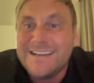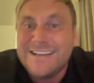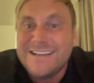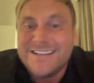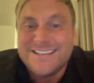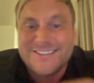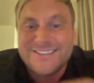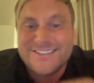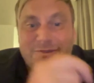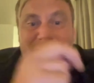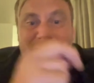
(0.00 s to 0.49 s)

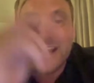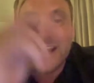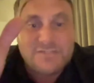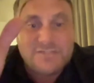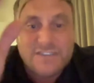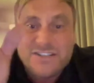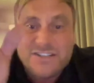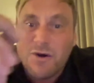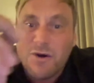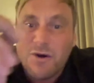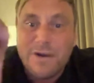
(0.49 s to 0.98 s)
So that
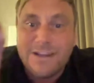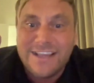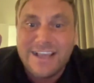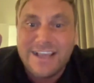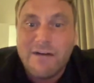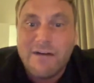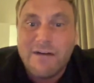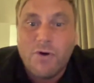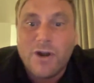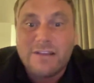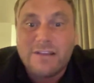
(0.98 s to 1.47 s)
was the only thing I
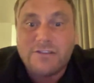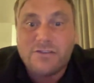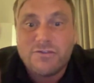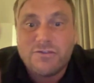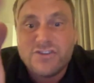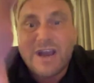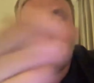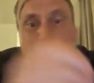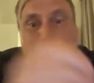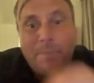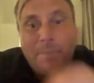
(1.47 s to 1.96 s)
wanted to
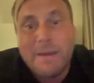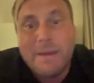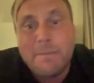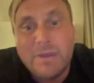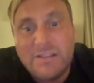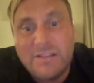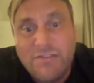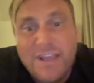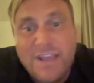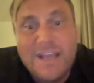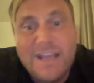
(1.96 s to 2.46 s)
jump in
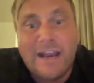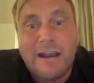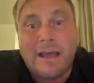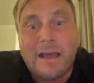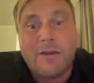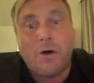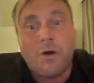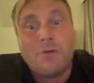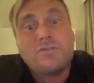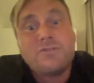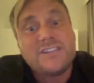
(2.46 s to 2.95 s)
between. And I
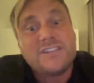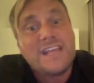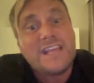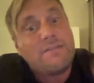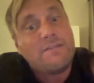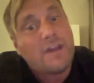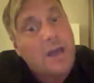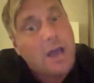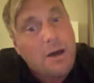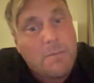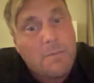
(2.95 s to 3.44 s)
know,
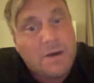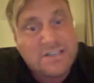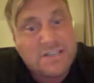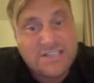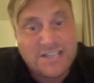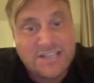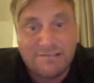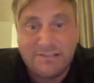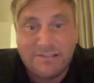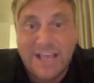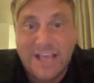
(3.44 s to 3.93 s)
Stephen, how
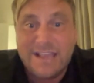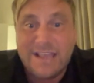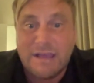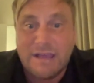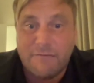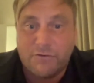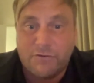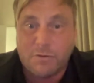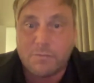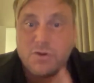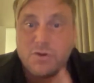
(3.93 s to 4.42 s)
much it
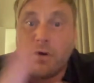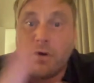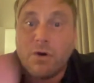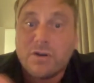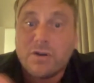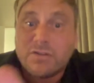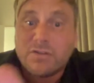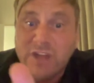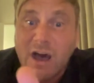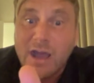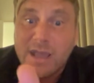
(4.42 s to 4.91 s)
taken from
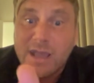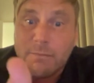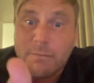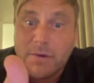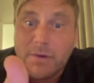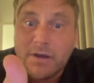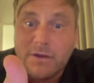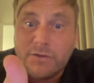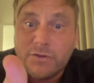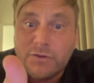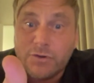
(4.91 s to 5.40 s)
your time
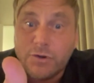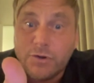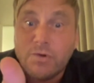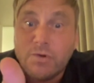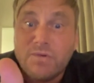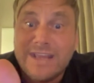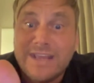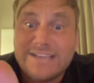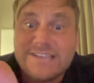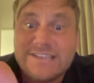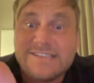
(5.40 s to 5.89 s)
to
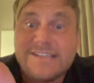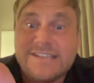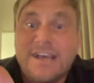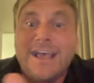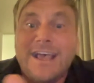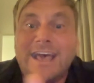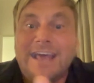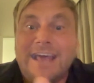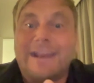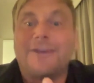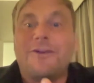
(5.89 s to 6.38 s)
do this.
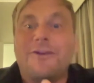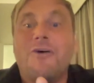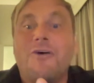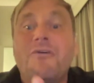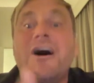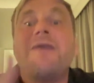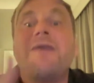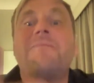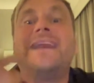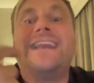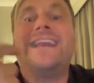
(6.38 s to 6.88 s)
And I know
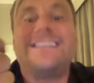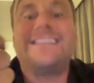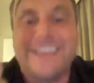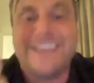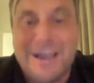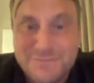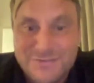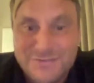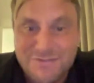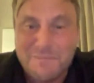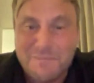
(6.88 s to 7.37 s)
how many
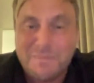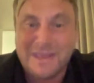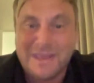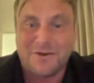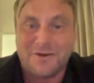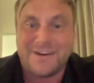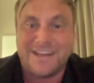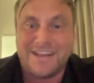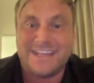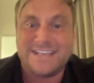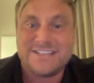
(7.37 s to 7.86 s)
times we've been
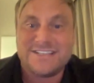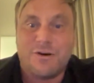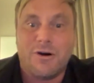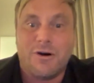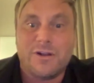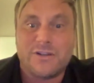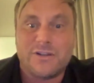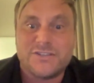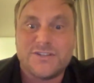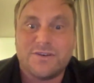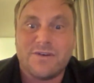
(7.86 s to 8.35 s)
on these
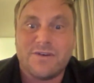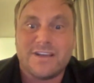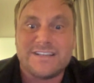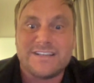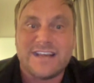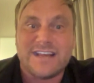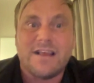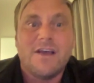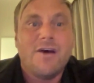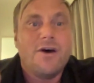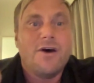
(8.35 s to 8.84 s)
calls, you know,
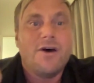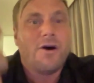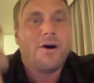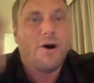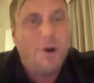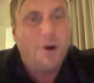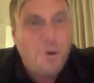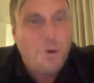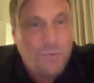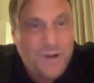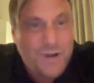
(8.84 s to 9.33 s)
saying,
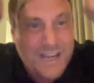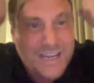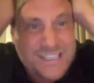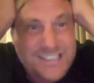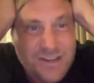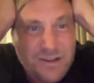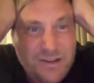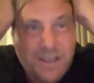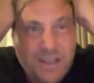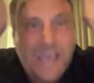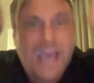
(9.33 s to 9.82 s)
oh,
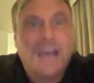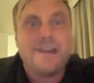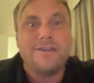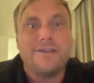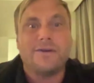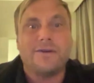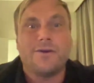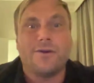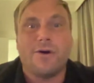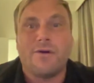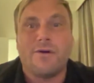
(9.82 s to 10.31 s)
this again,
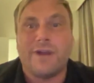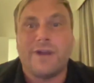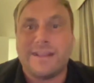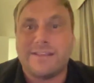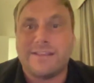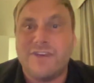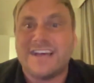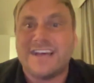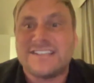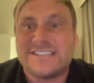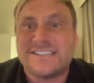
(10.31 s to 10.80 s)
you know, that
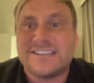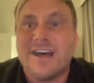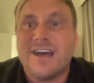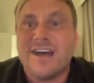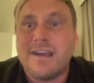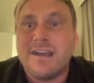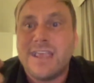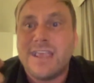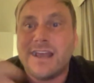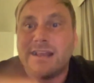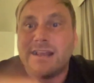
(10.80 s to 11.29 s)
we are
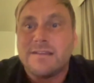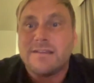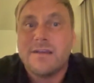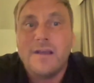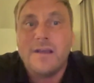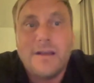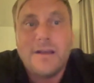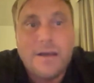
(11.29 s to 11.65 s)
stuck in it.